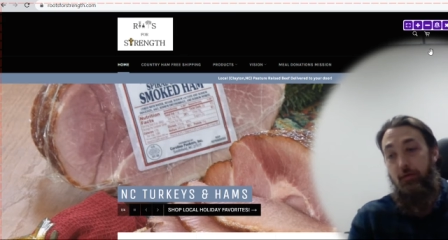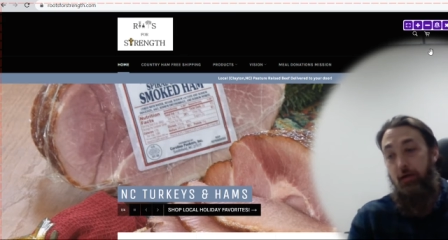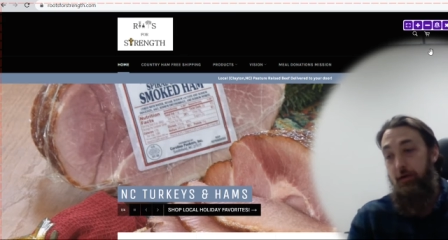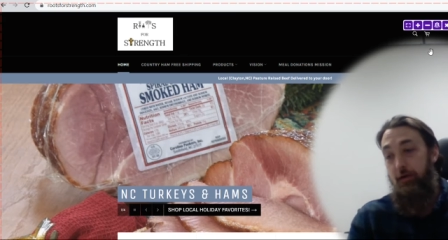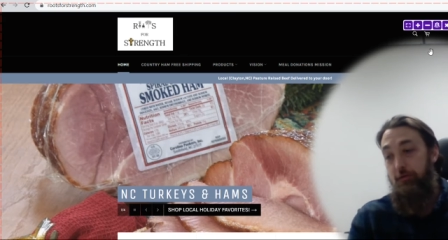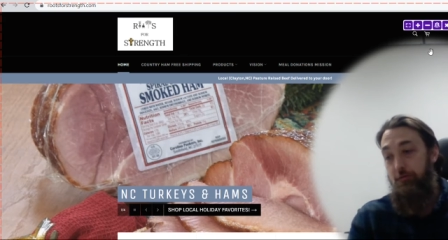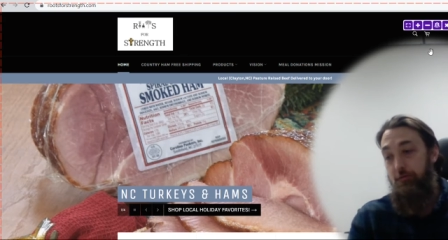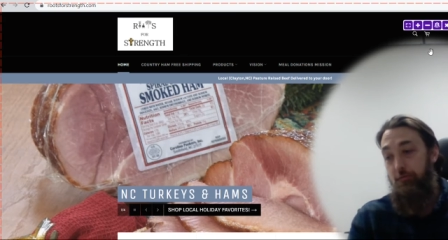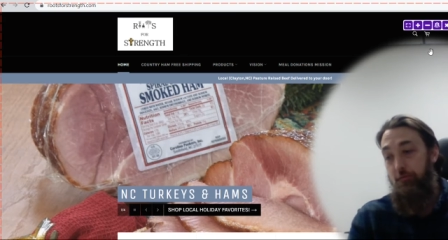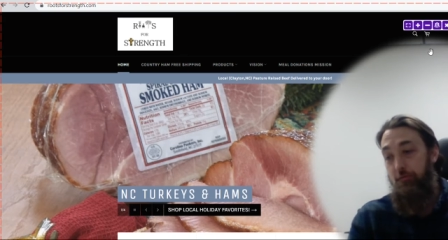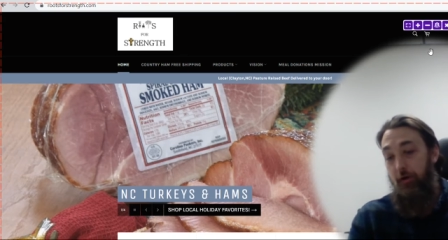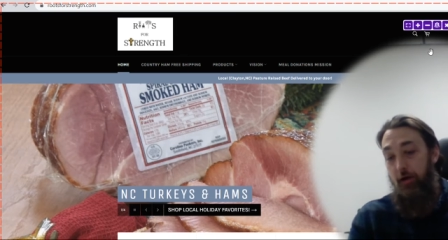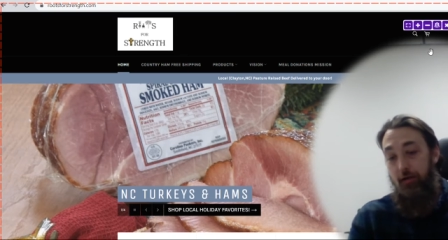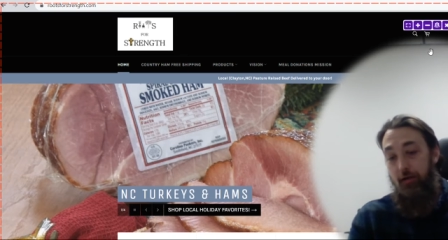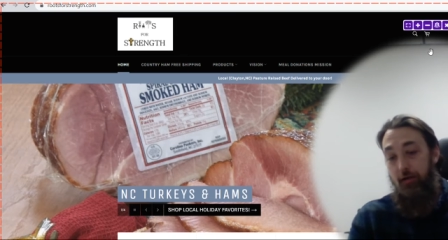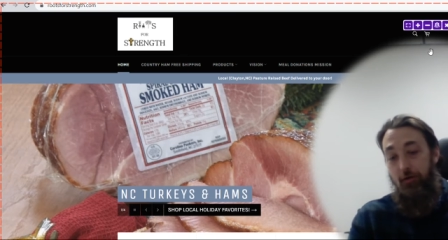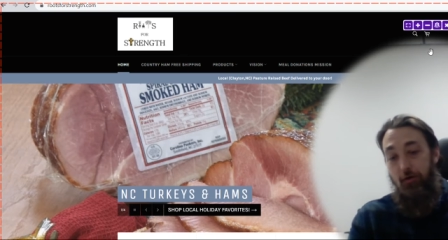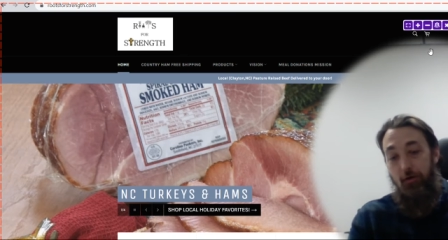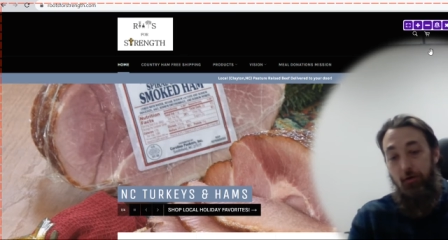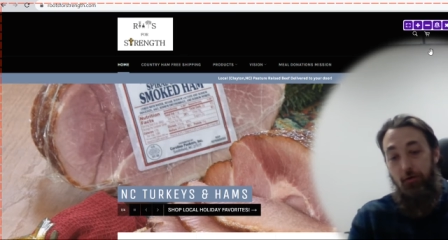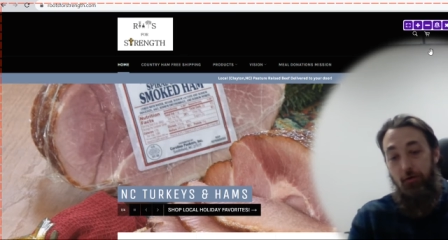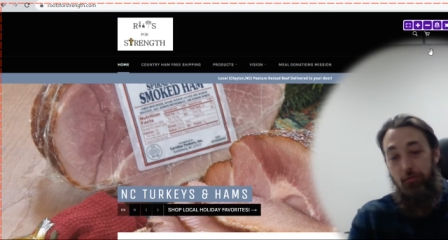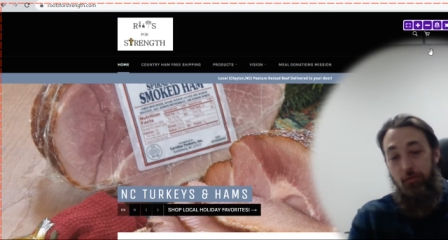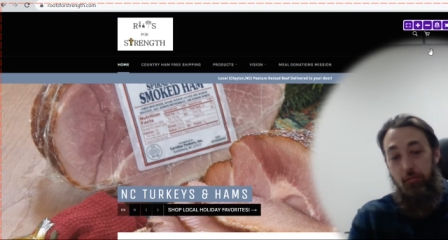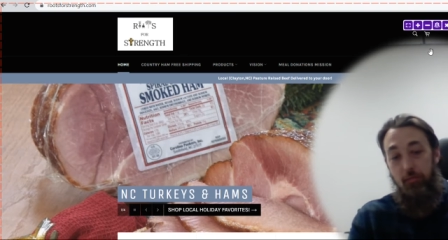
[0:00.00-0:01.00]
likes to ride
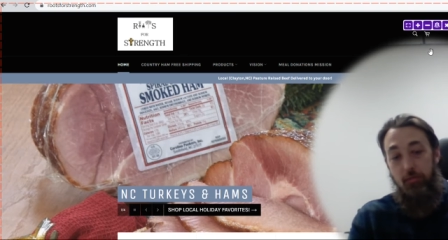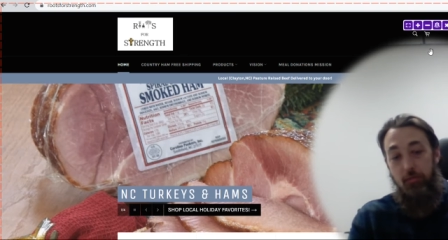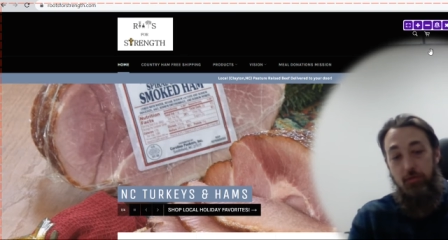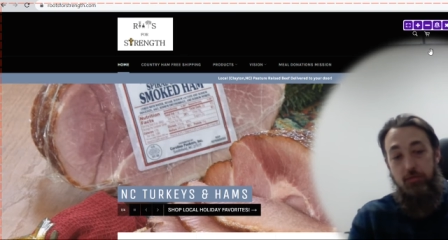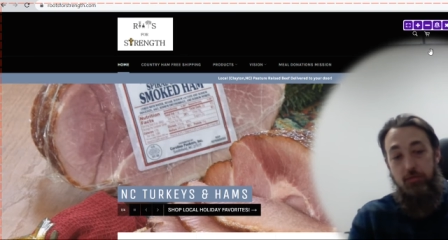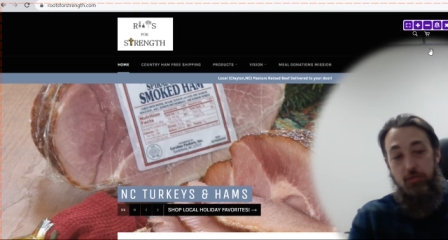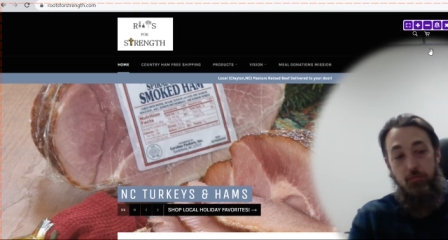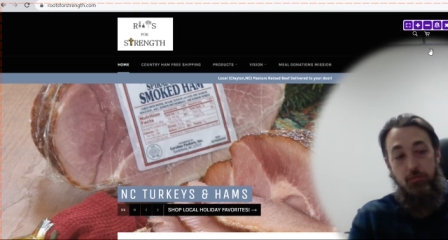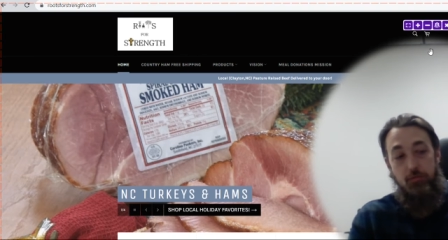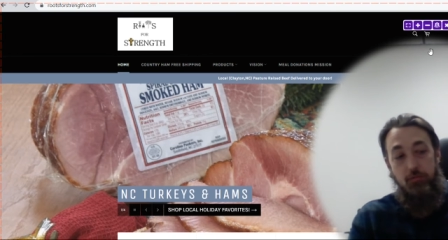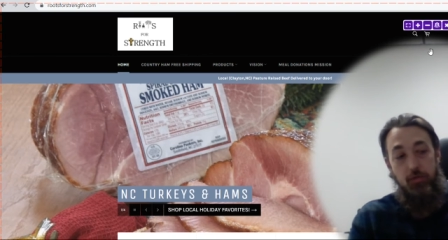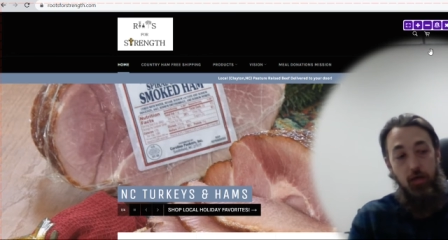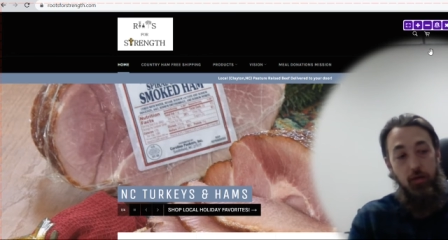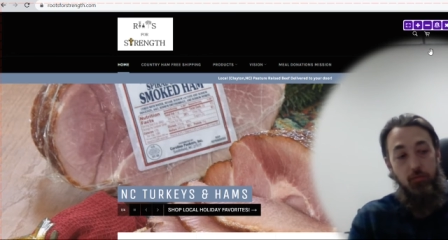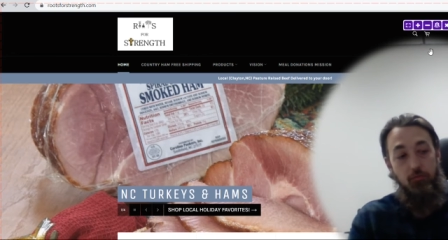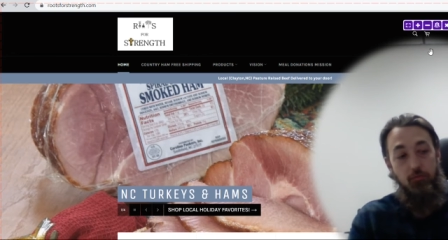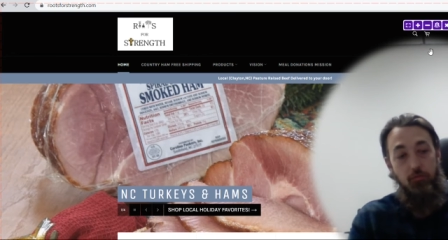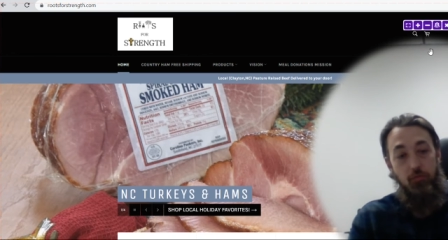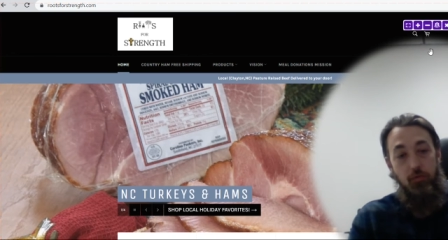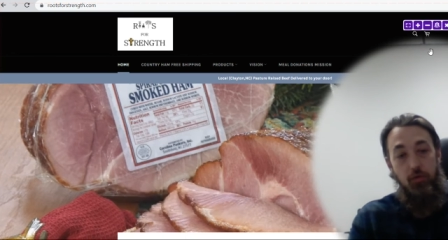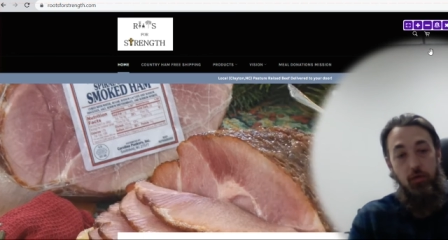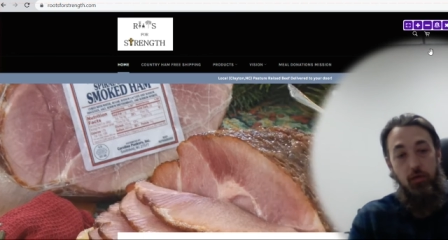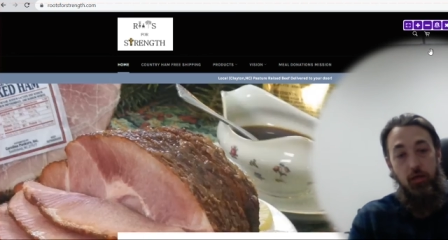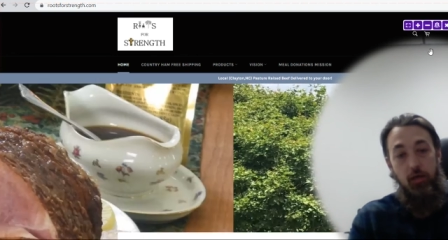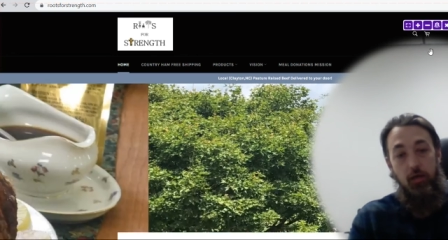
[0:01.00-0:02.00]
along with me sometimes
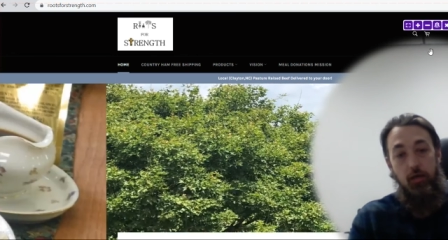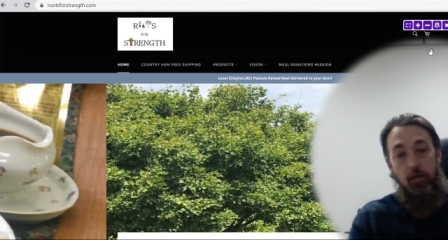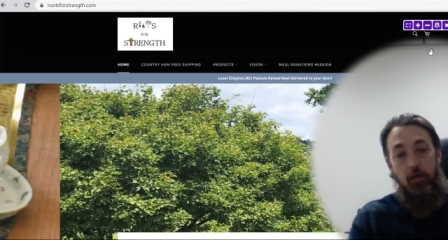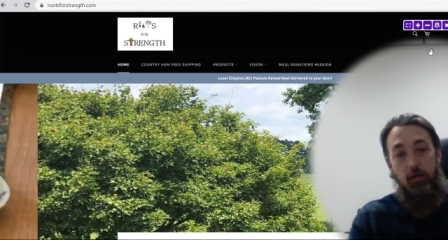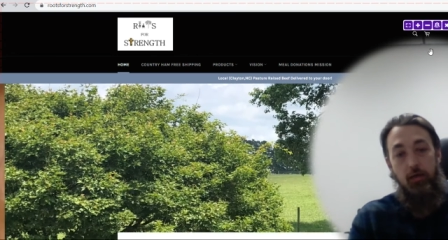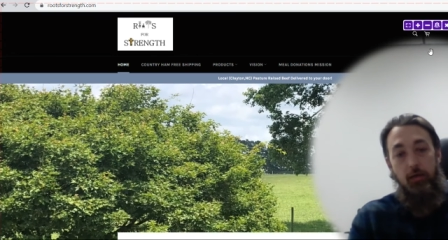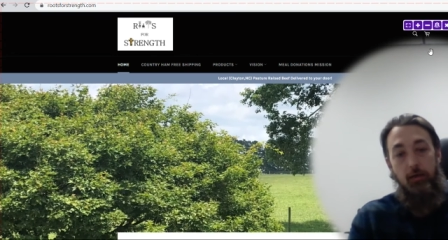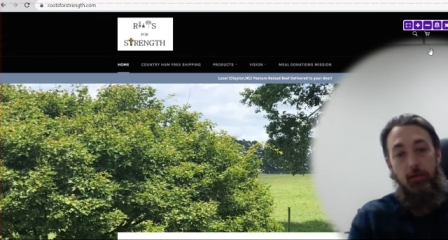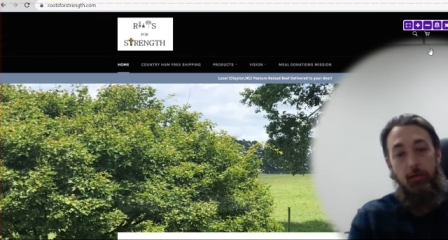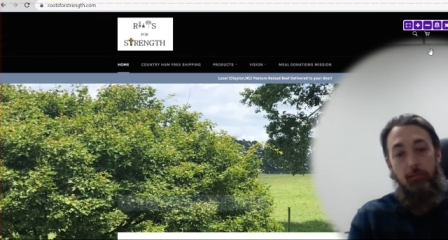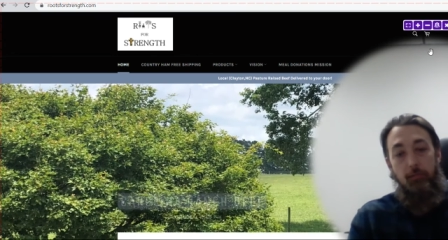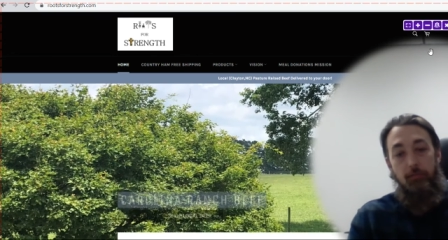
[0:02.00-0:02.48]
when we can.